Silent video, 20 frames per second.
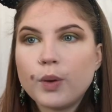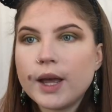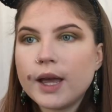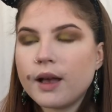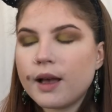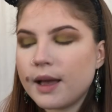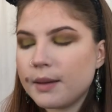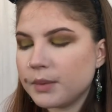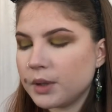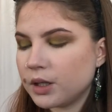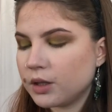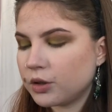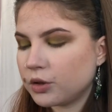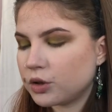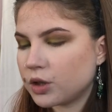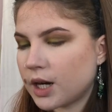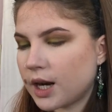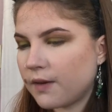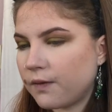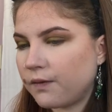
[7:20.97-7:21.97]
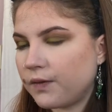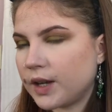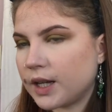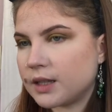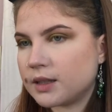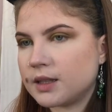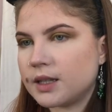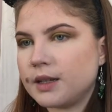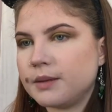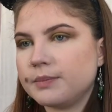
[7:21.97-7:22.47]
Well, I'm gonna try and
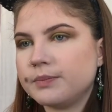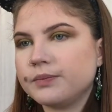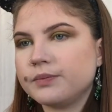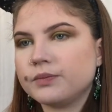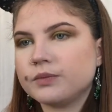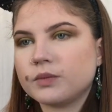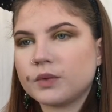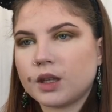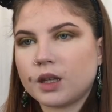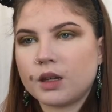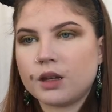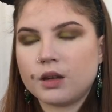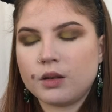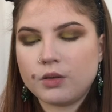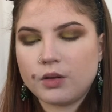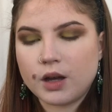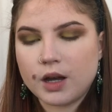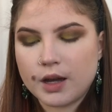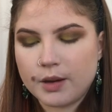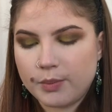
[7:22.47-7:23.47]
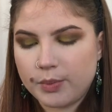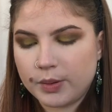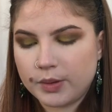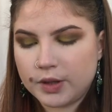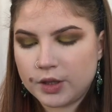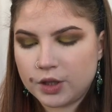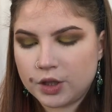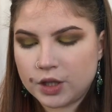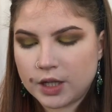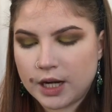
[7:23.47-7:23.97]
fix it. Put
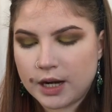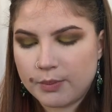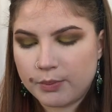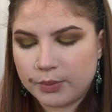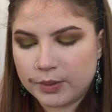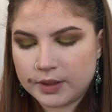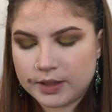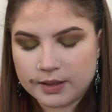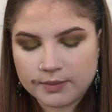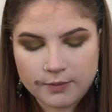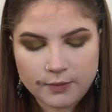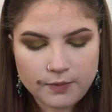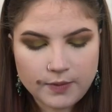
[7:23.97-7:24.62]
the shape with some